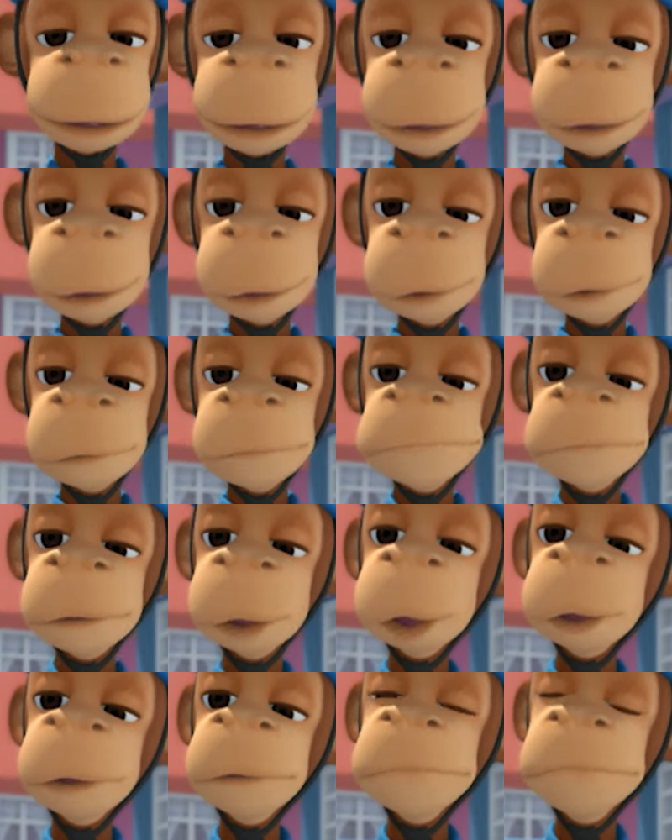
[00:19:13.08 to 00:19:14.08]

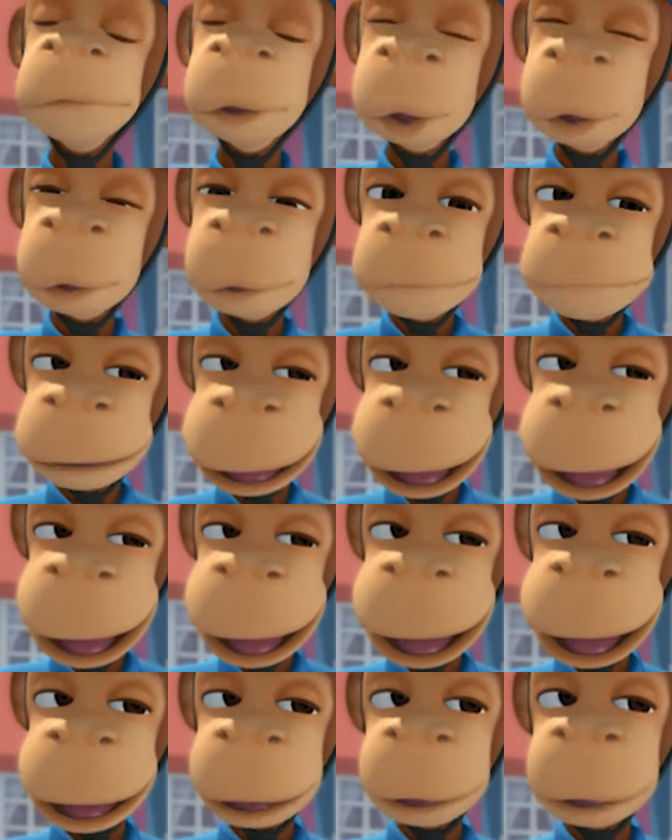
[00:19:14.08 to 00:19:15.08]
Small brown
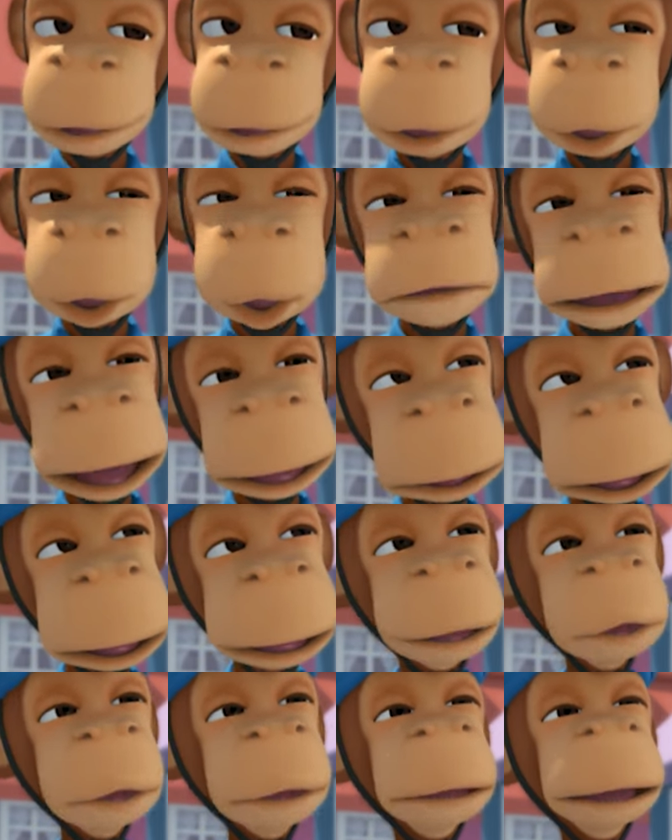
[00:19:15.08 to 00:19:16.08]
bear somewhere near
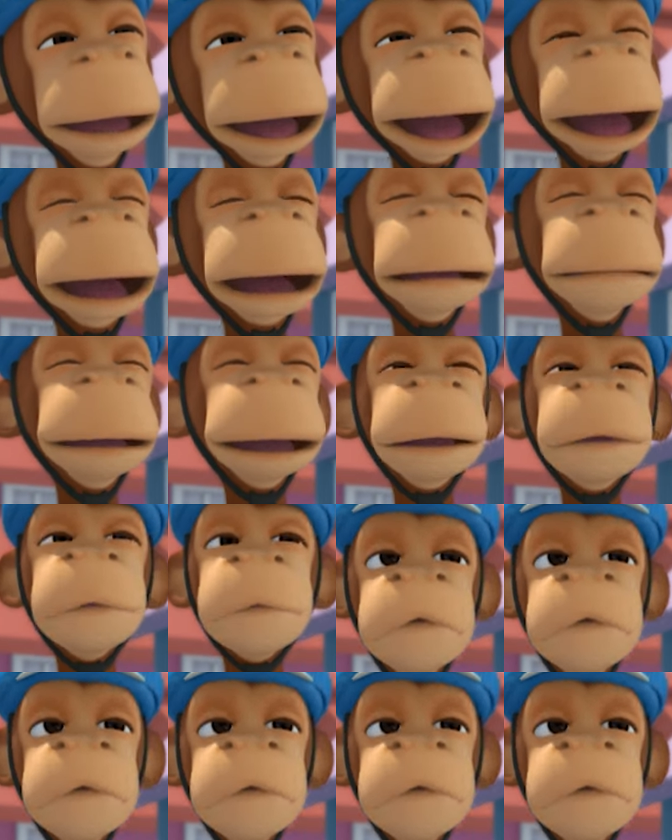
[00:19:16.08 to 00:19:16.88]
the cafe.